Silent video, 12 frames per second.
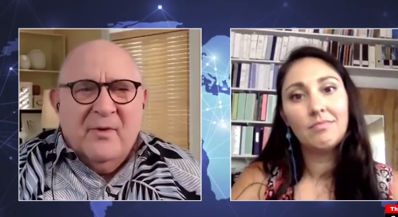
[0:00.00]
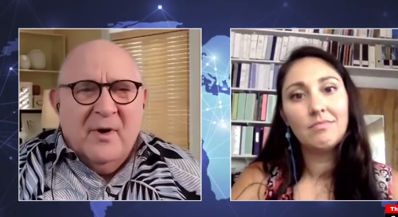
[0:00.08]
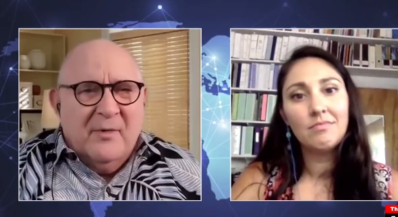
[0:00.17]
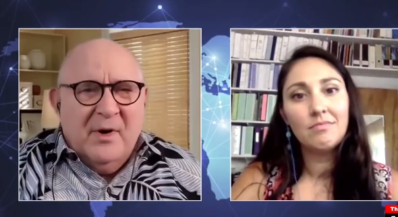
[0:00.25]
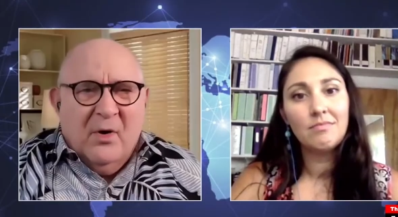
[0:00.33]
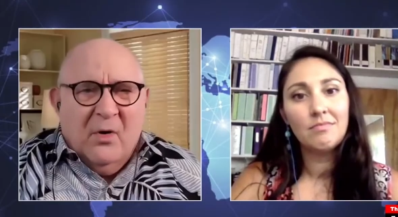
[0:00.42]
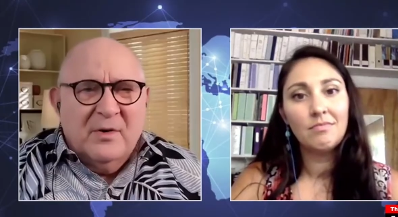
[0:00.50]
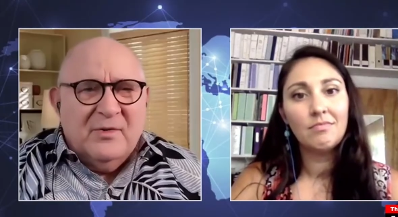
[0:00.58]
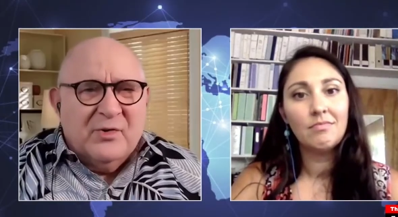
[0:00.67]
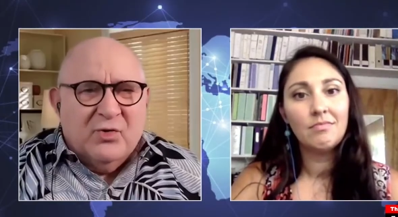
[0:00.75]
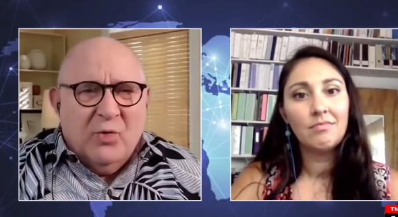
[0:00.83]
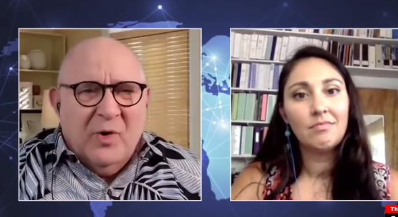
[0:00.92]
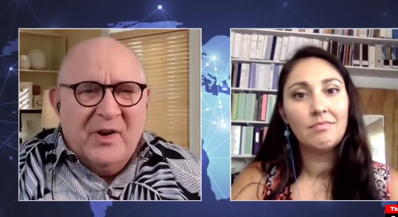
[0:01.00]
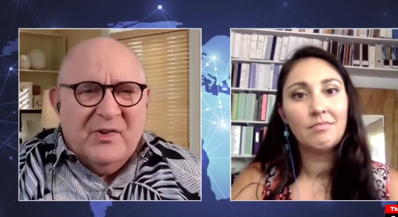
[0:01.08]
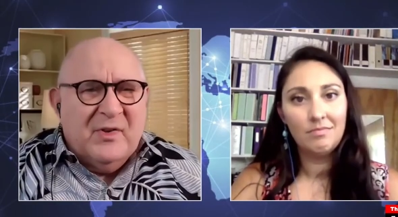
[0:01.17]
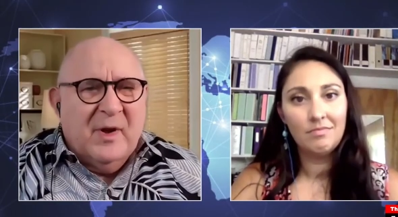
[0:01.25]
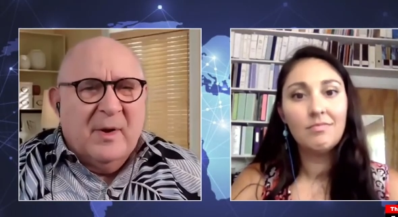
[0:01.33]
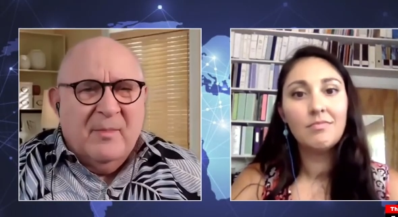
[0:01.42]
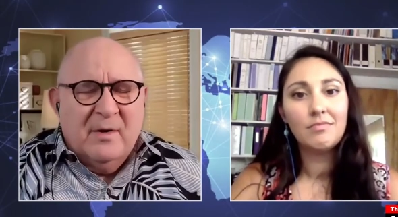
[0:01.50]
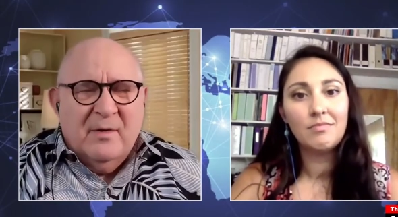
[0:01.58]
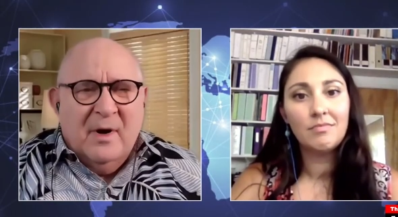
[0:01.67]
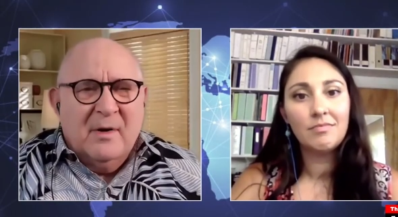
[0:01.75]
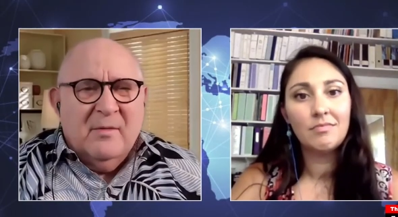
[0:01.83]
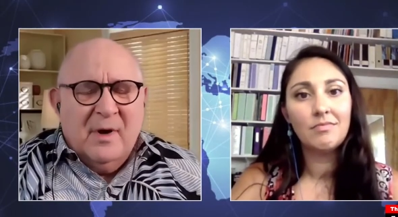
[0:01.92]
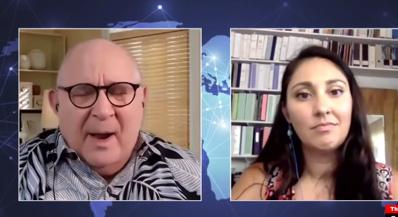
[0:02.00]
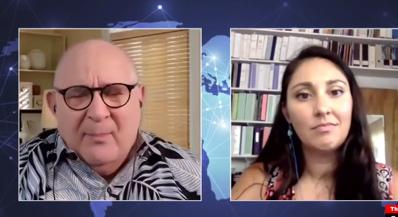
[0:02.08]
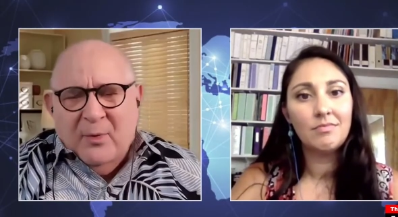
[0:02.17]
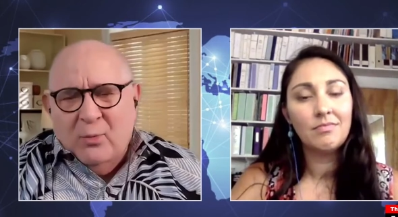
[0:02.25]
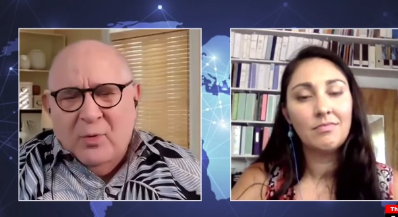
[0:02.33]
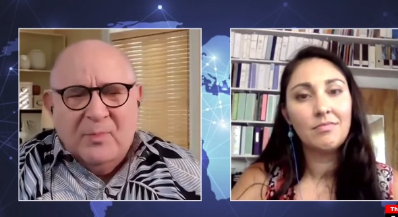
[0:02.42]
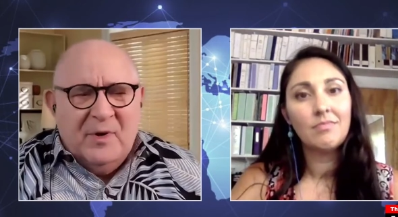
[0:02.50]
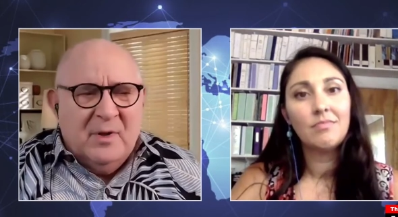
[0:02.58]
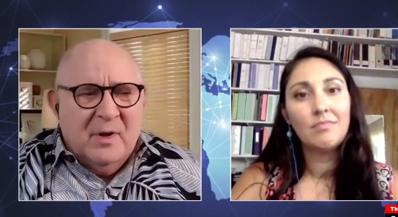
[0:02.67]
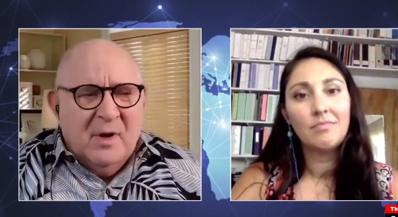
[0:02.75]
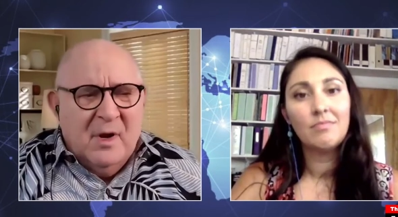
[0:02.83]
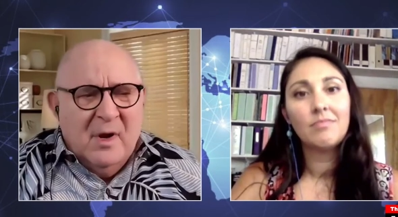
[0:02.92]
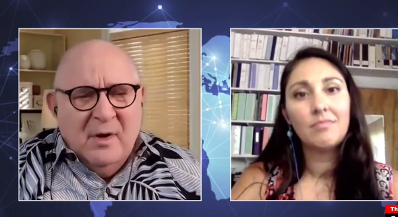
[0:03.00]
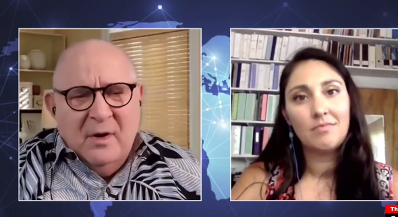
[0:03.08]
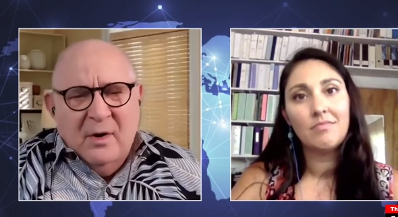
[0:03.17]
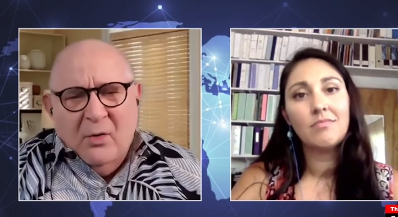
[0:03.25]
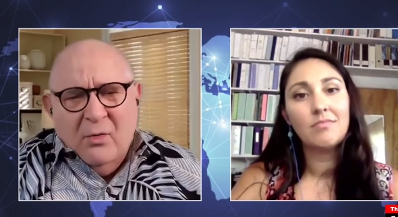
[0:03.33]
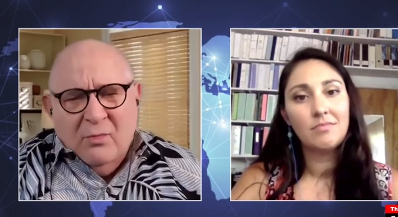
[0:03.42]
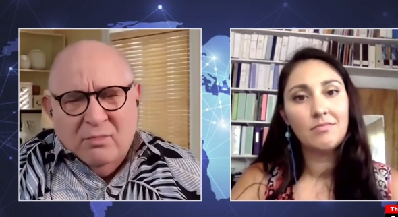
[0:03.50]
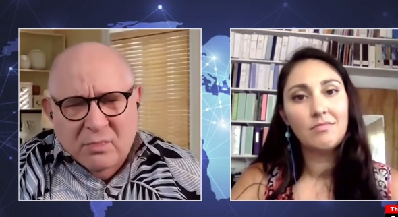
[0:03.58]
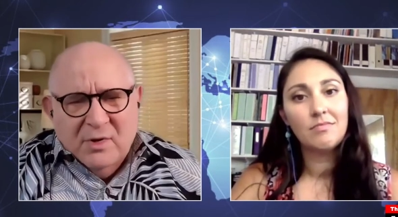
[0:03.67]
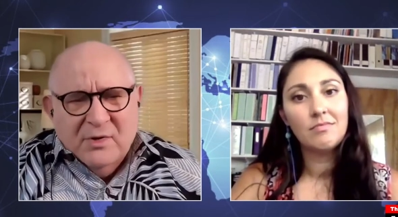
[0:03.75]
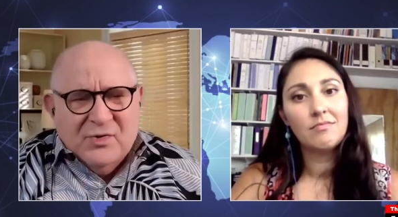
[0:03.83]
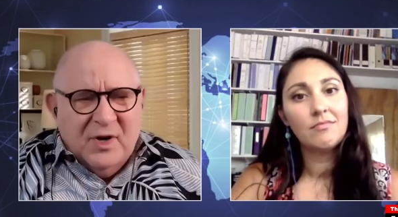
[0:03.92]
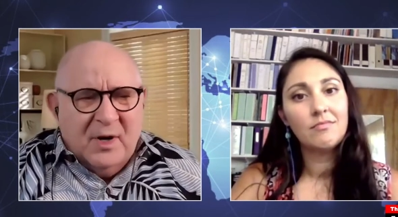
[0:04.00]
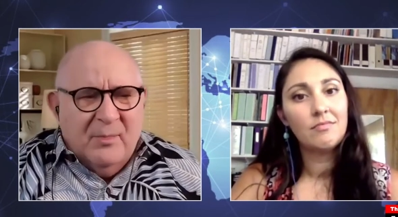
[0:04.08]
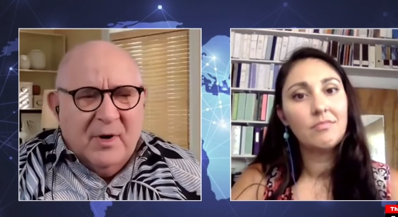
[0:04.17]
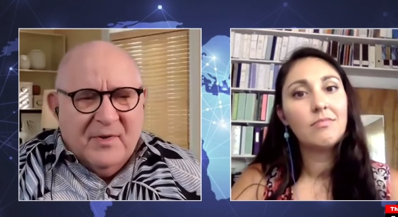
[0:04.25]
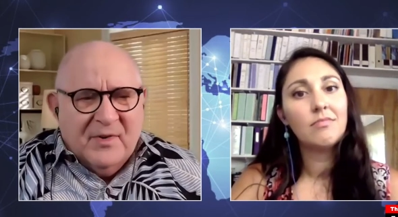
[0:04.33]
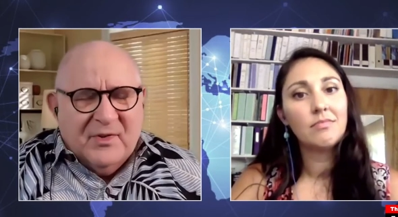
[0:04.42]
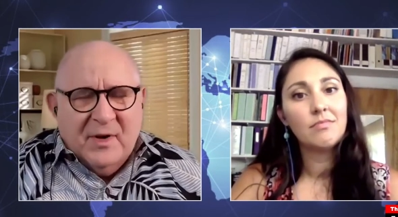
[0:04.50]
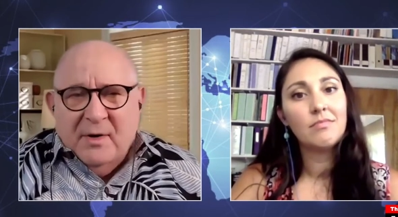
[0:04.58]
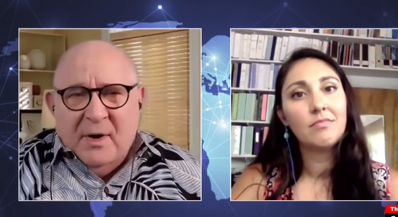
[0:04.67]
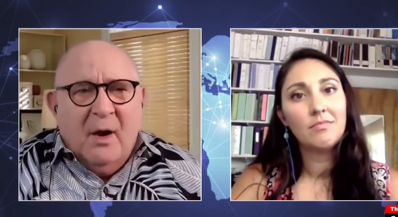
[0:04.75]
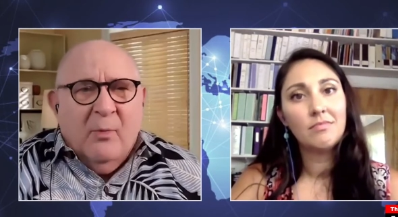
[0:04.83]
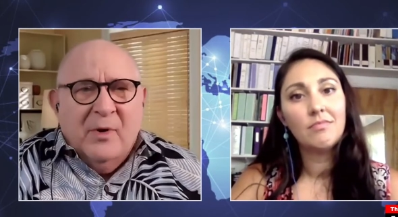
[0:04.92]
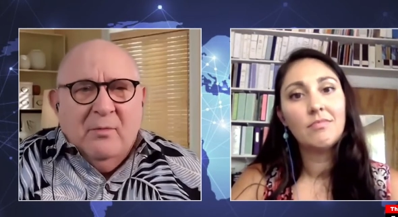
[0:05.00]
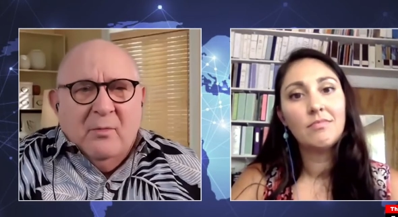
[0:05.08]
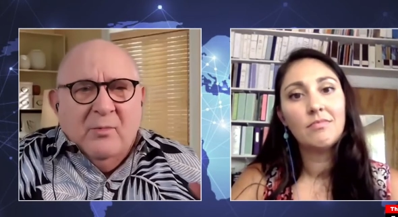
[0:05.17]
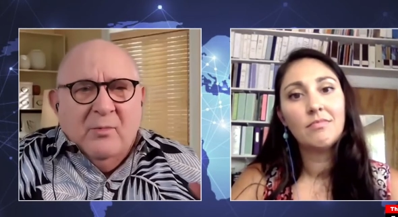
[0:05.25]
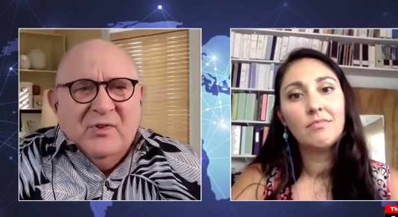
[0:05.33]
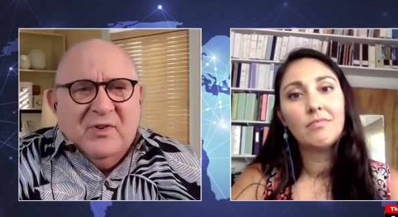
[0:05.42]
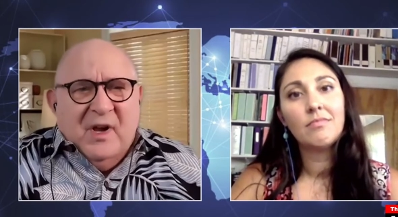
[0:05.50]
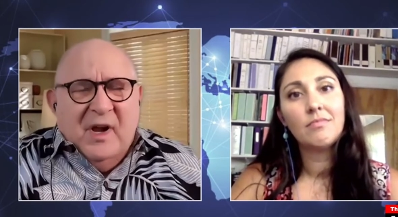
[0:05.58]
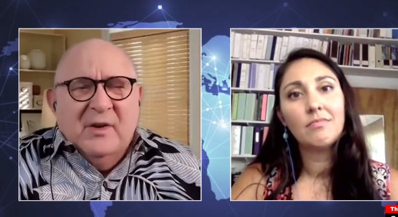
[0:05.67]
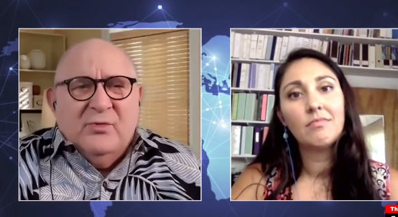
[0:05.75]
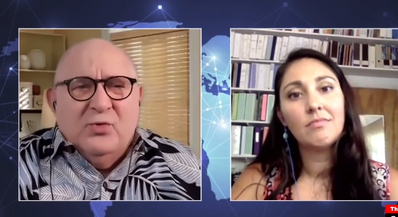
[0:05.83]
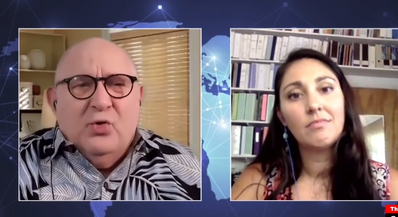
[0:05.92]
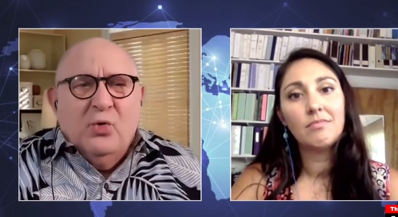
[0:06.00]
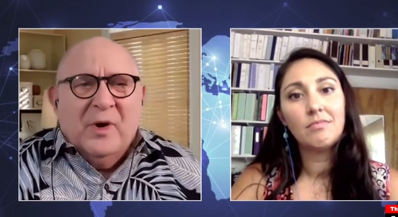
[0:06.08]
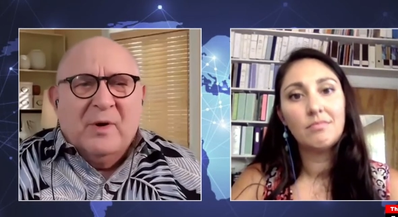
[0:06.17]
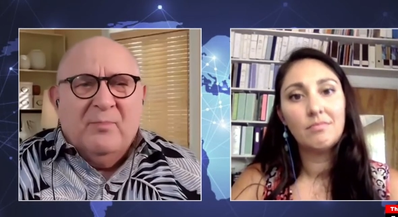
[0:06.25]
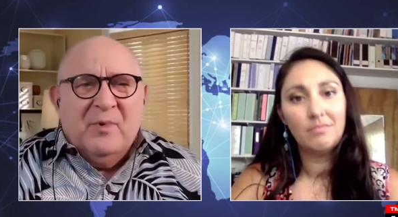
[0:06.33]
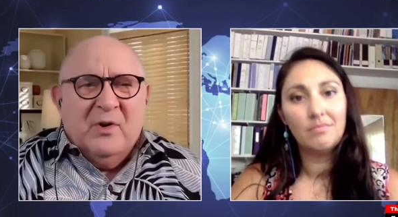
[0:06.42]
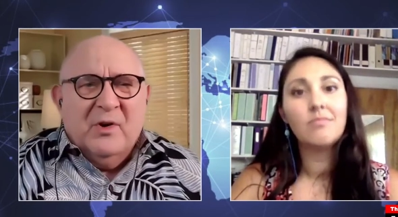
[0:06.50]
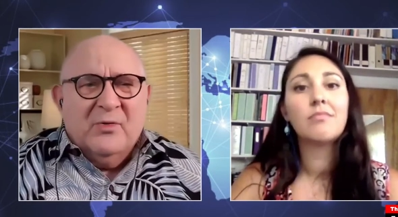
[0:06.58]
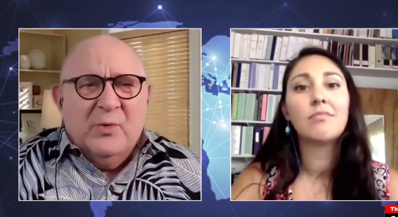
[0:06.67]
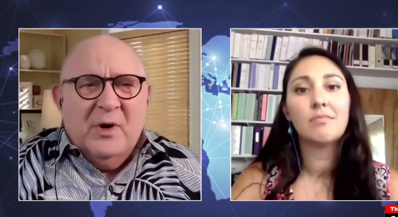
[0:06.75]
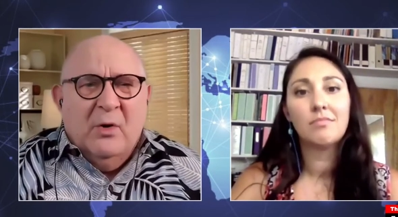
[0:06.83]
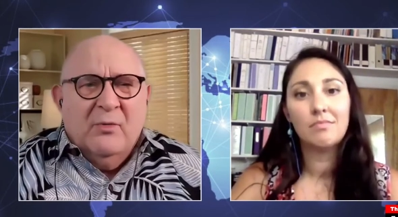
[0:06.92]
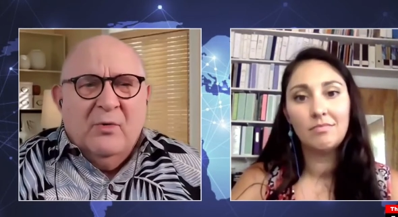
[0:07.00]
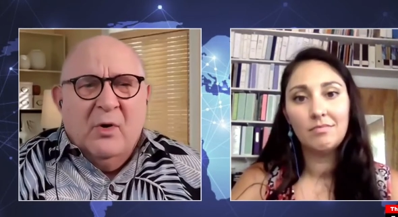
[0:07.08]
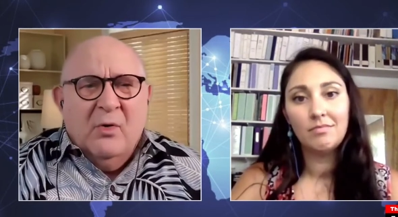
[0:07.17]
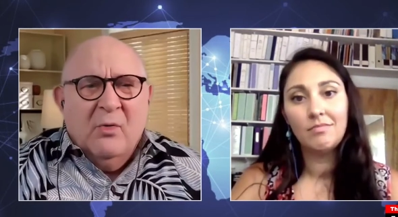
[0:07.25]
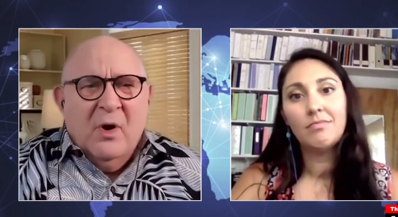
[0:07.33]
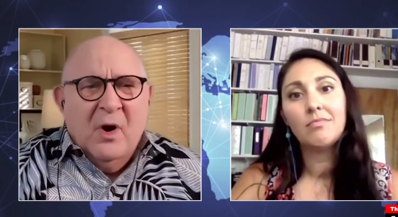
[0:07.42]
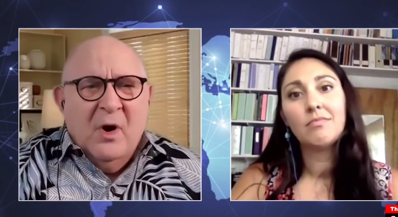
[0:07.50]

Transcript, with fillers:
Speaker 1: very hard to trace them. And, and Apple would be, you know, legitimate if it said, yeah, we, we just can't do it because we don't know